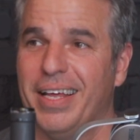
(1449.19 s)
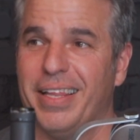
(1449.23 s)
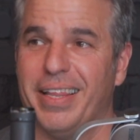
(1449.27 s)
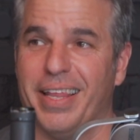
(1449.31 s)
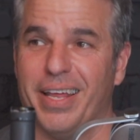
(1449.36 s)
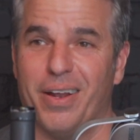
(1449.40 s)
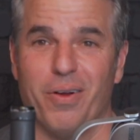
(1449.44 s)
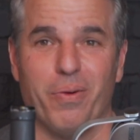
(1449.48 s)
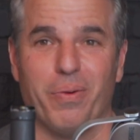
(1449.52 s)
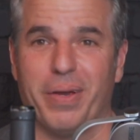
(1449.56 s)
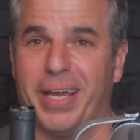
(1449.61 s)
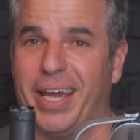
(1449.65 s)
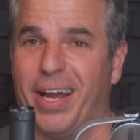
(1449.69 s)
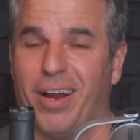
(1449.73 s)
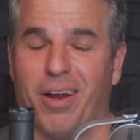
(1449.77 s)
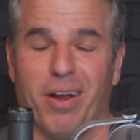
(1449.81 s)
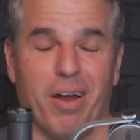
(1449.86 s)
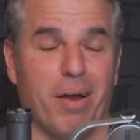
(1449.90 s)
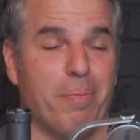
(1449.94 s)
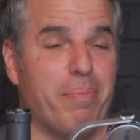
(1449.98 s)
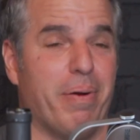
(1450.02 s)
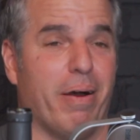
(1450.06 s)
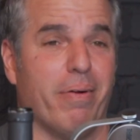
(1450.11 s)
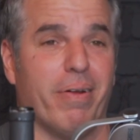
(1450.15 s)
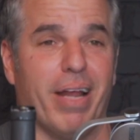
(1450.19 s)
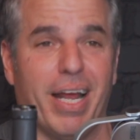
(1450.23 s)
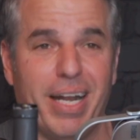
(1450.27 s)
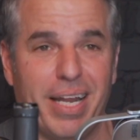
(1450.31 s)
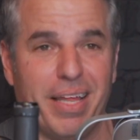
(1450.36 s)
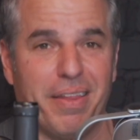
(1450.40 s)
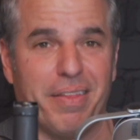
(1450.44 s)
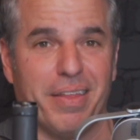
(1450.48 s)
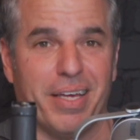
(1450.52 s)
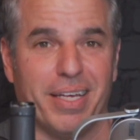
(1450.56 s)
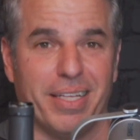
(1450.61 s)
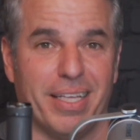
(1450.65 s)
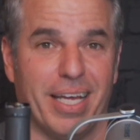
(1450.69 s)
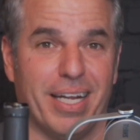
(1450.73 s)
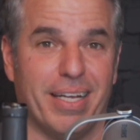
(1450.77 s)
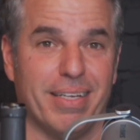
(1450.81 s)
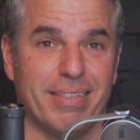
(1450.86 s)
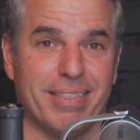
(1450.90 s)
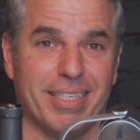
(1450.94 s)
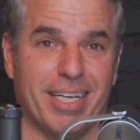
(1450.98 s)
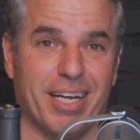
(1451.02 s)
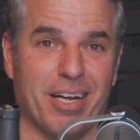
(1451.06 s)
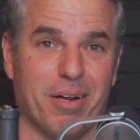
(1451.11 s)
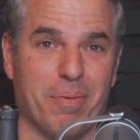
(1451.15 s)
They don't care about anything. They
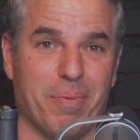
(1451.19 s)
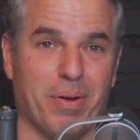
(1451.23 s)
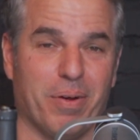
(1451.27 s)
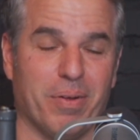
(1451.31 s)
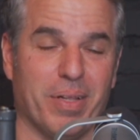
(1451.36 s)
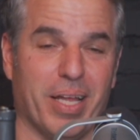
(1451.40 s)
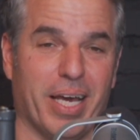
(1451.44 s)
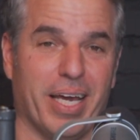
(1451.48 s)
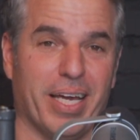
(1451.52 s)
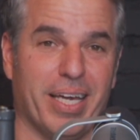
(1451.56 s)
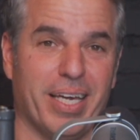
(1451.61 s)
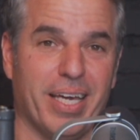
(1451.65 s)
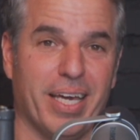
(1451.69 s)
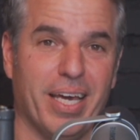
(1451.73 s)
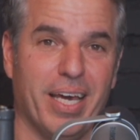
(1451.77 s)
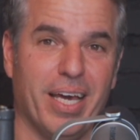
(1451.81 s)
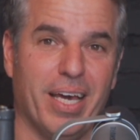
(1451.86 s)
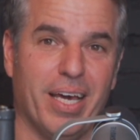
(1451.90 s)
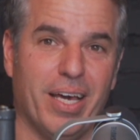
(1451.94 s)
just care about like